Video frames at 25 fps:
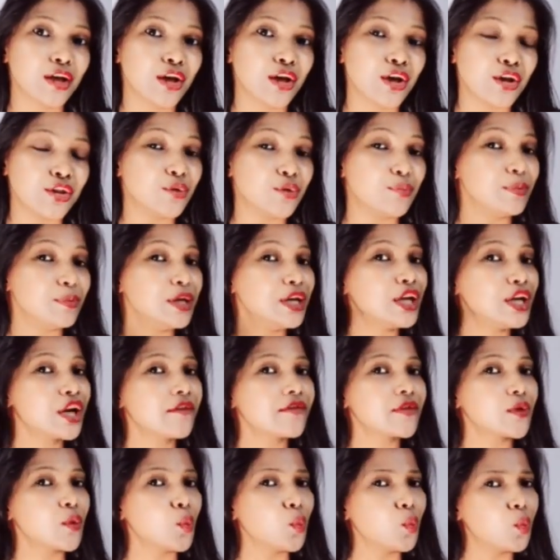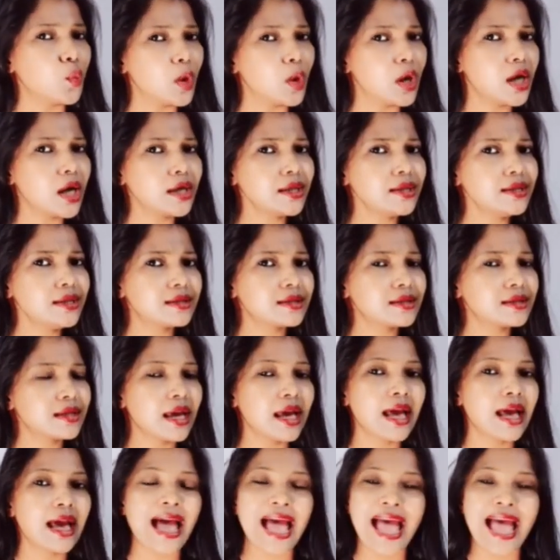The meaning of the words
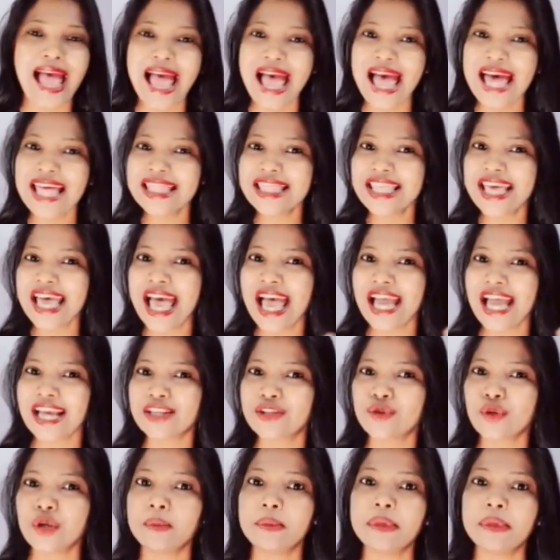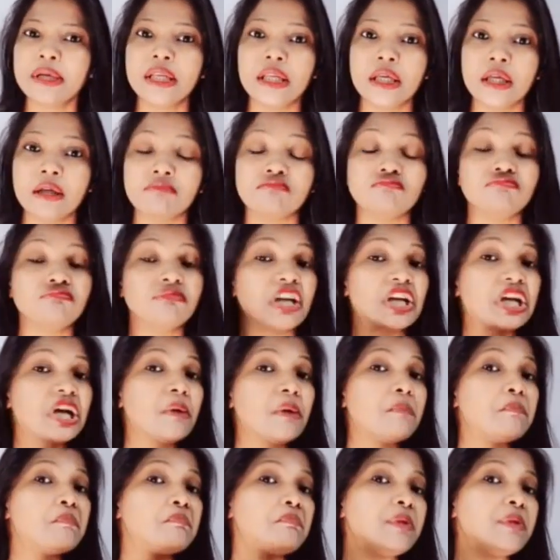and the actual meaning, they
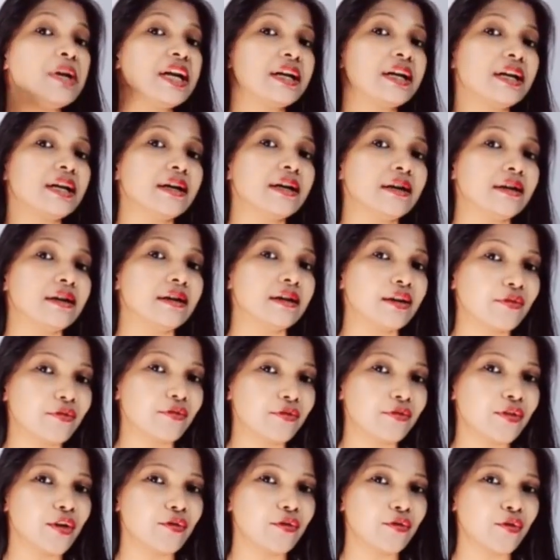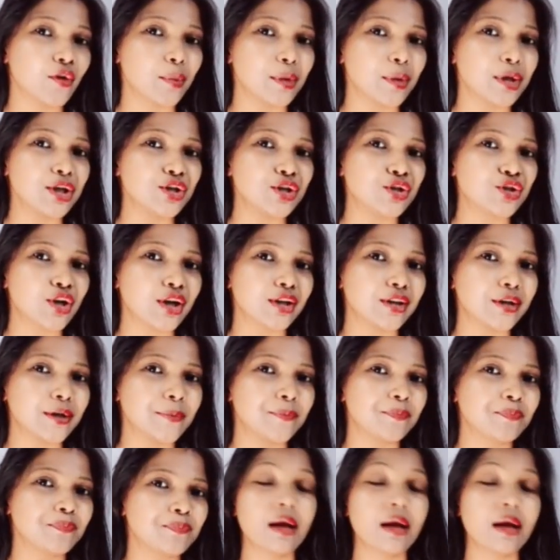completely differ from each other.